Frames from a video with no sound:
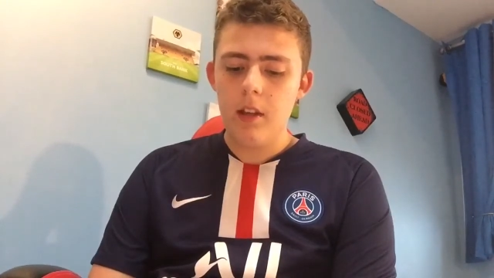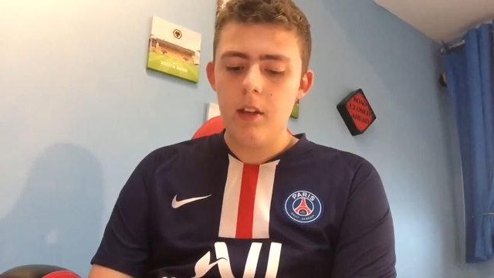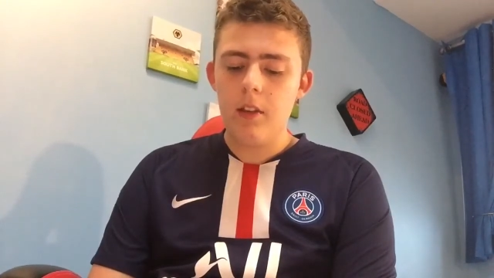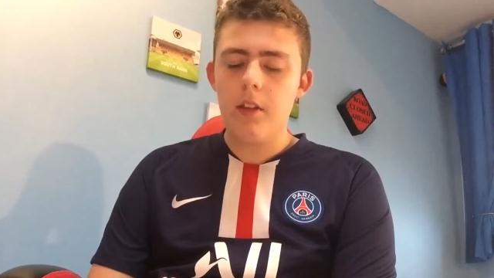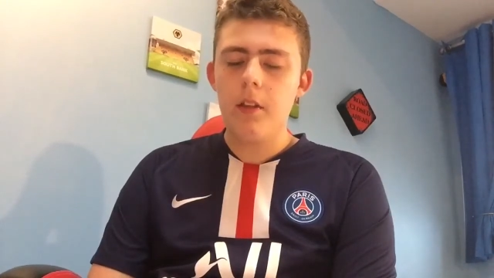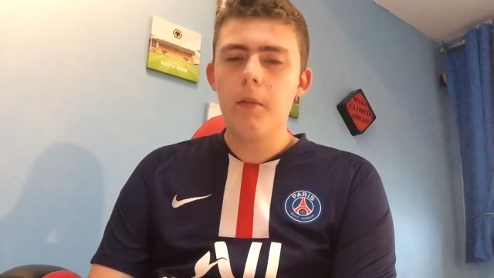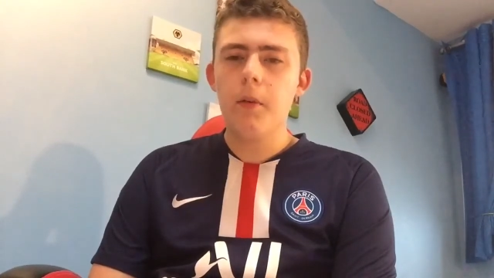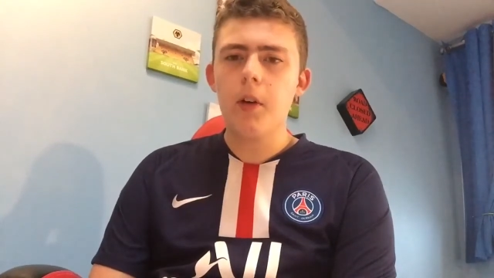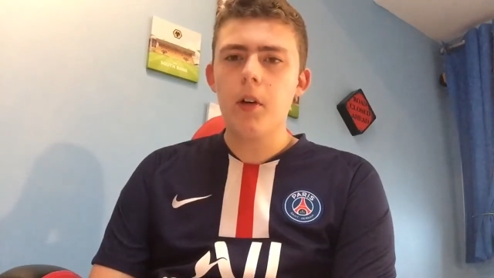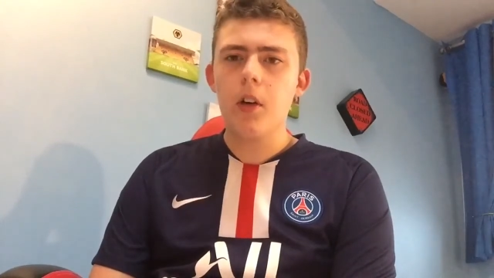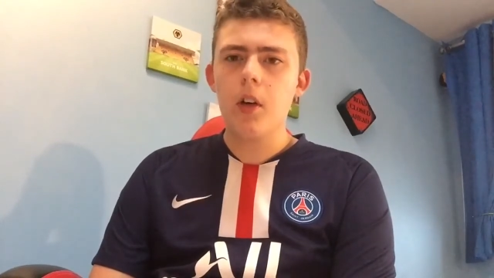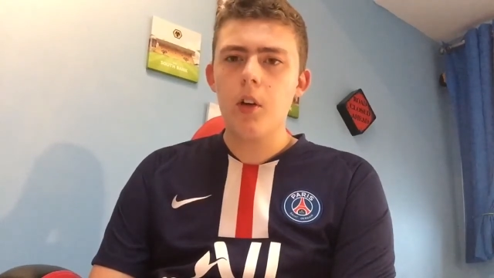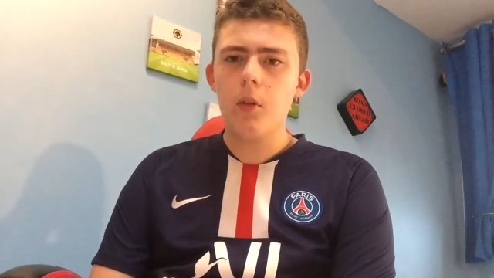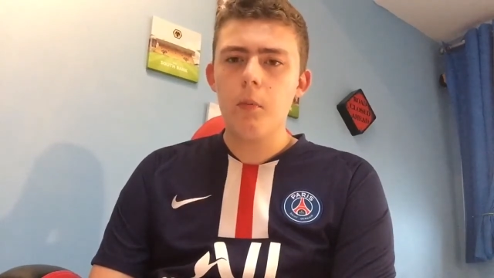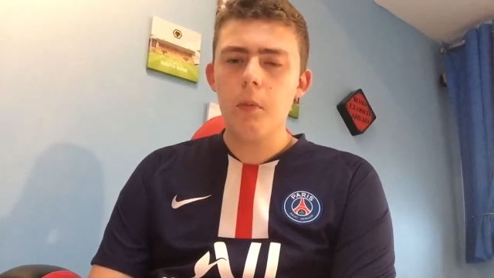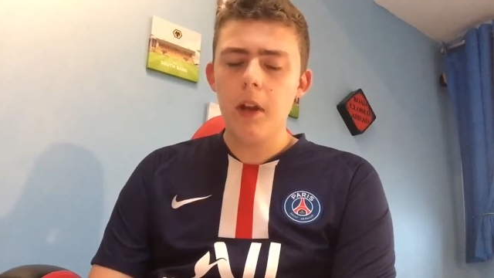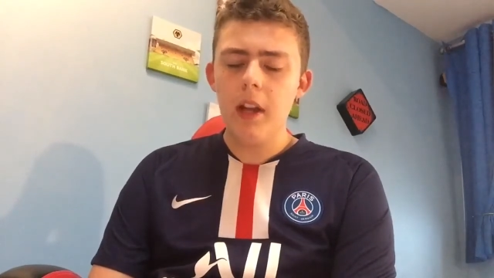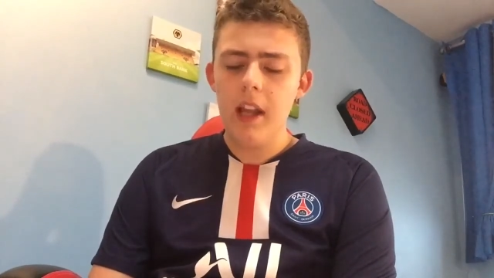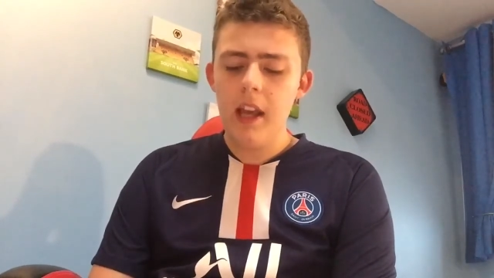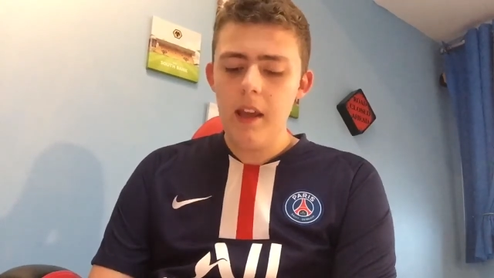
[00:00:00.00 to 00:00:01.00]
Someone
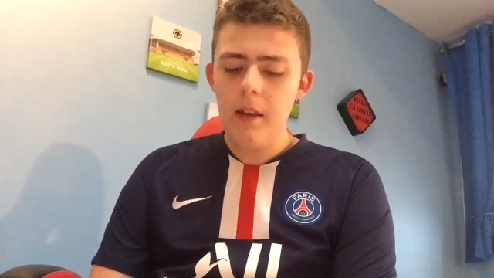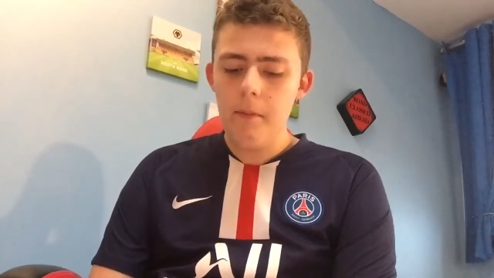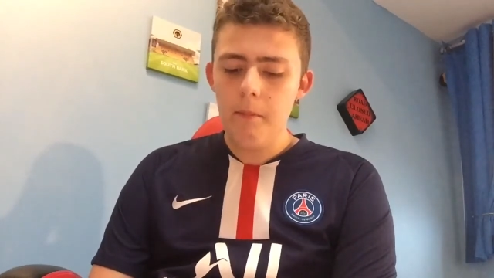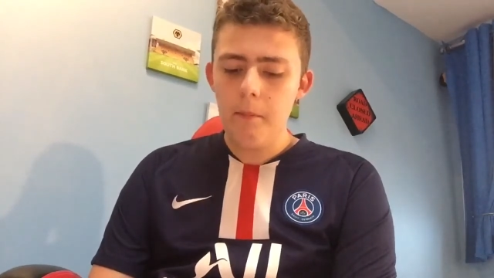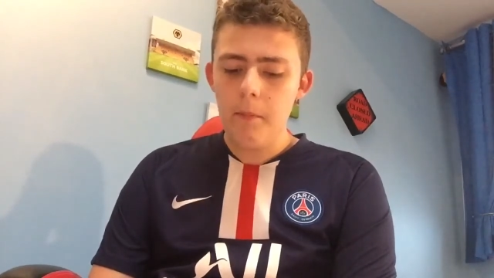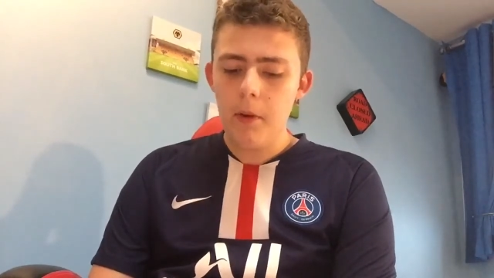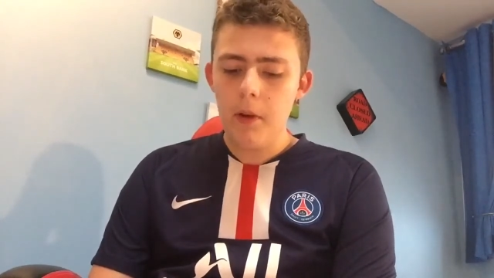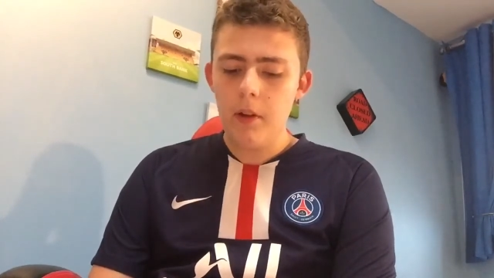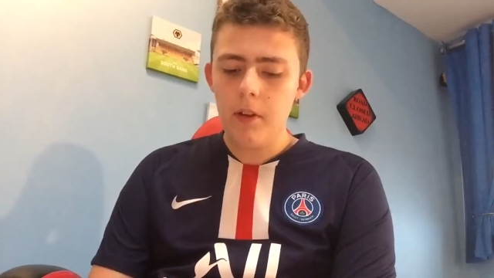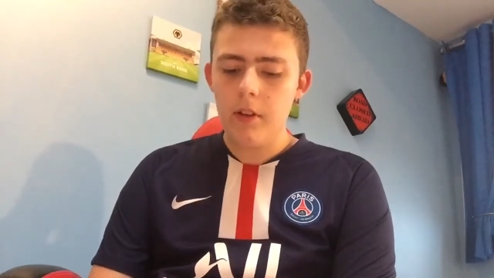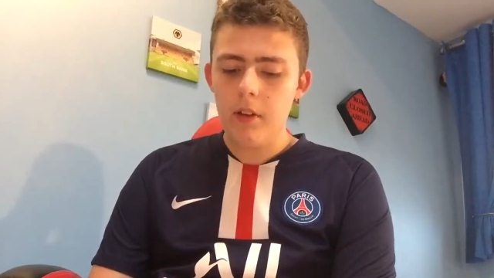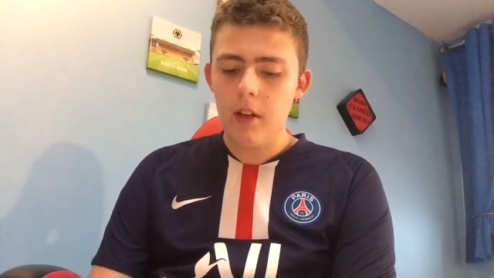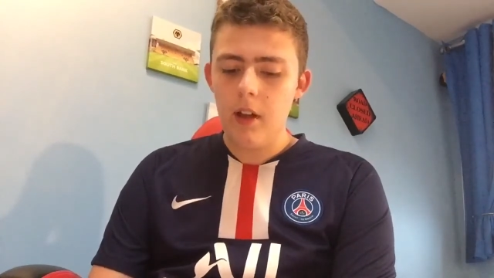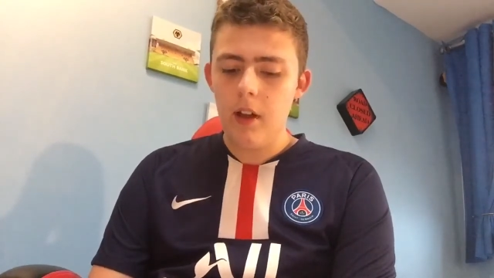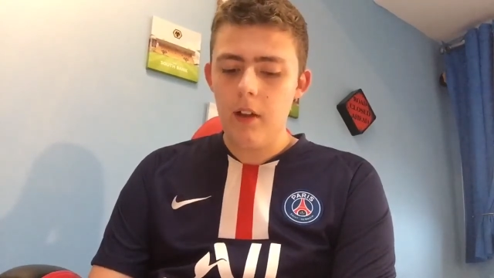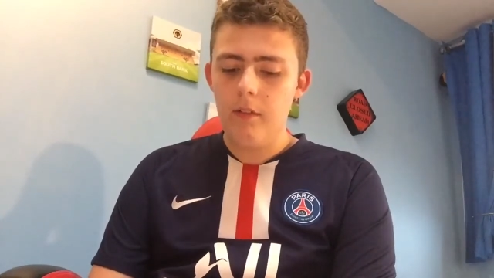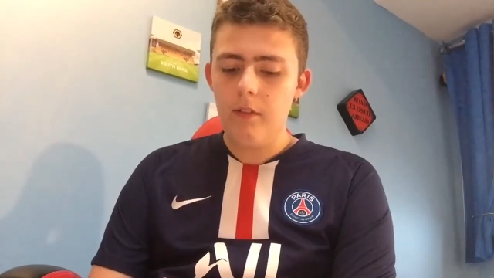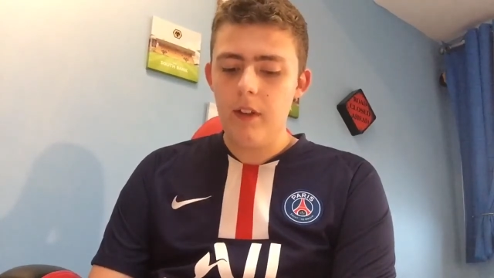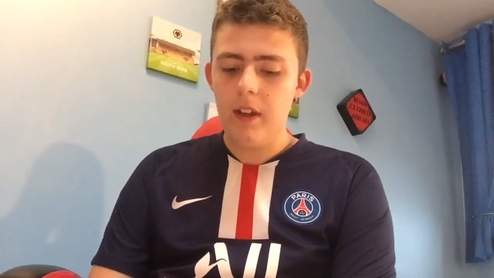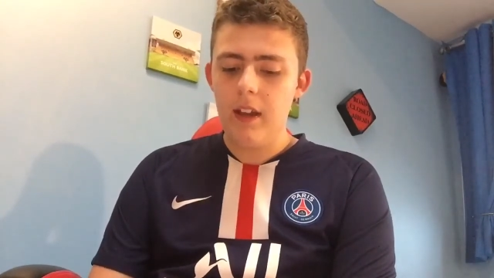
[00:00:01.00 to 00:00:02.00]
could win it, but
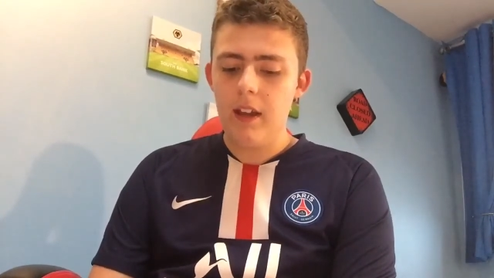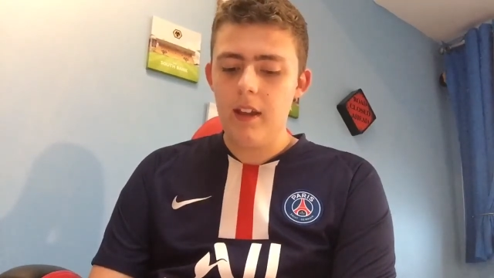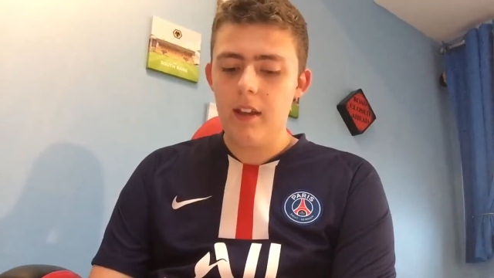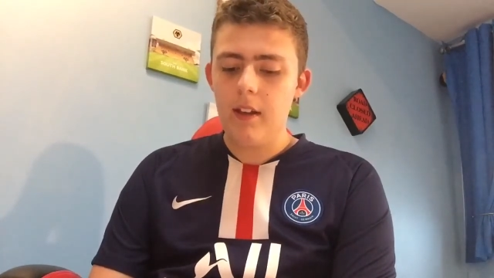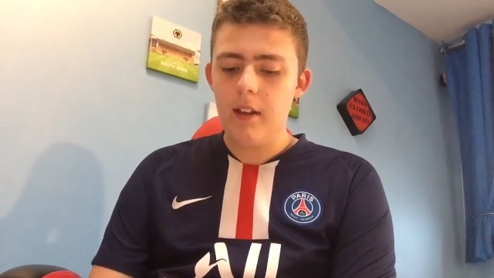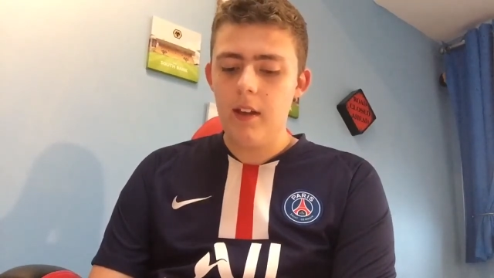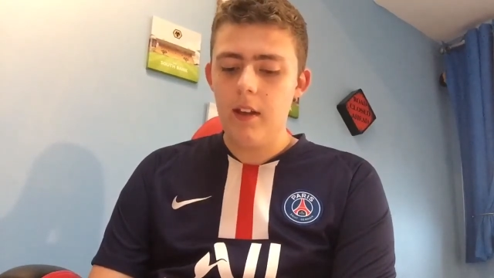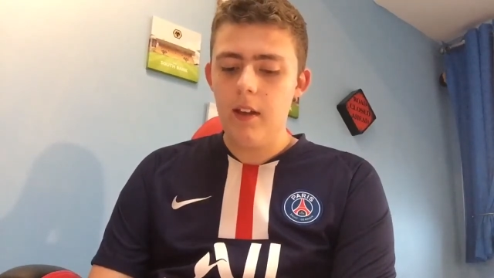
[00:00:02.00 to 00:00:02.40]
I think